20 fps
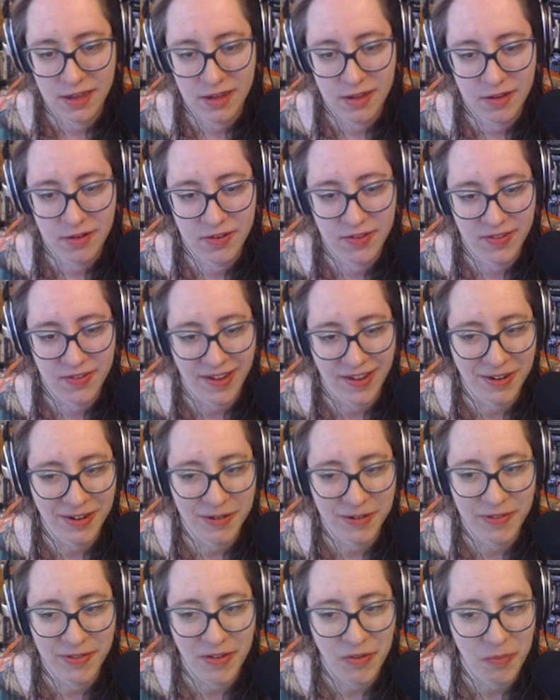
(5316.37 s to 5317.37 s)
Designer
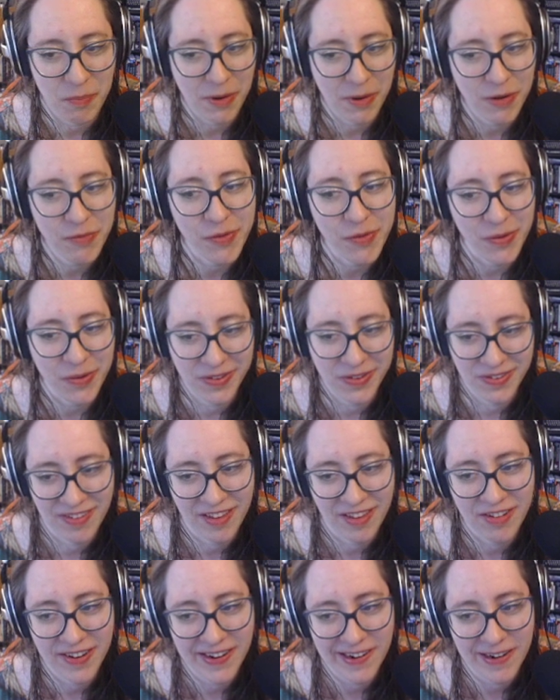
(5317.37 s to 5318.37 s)
of these marvels. This
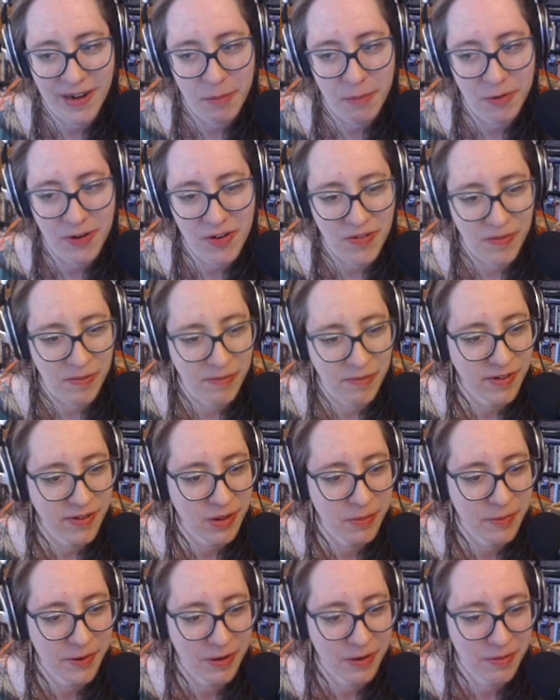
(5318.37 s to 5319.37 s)
entire operation will fall
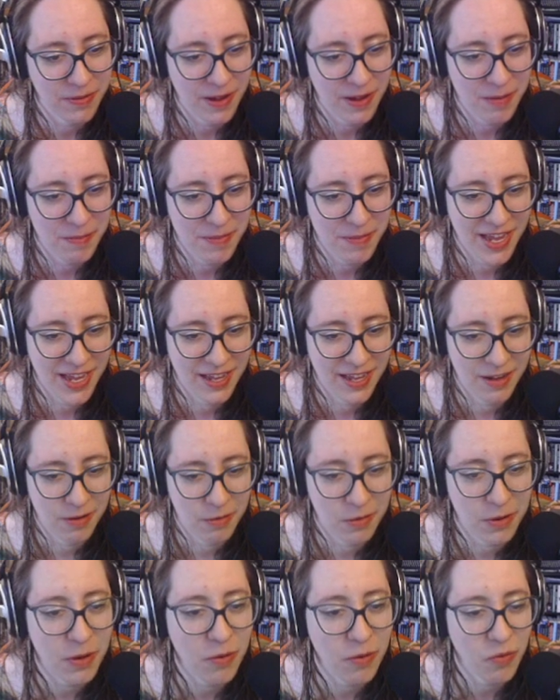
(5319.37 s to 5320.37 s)
apart without me. Who
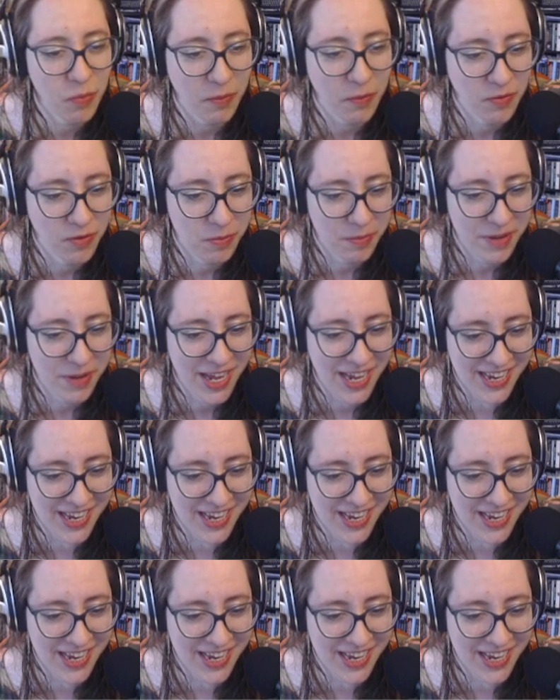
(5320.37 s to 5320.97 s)
are you supposed to be?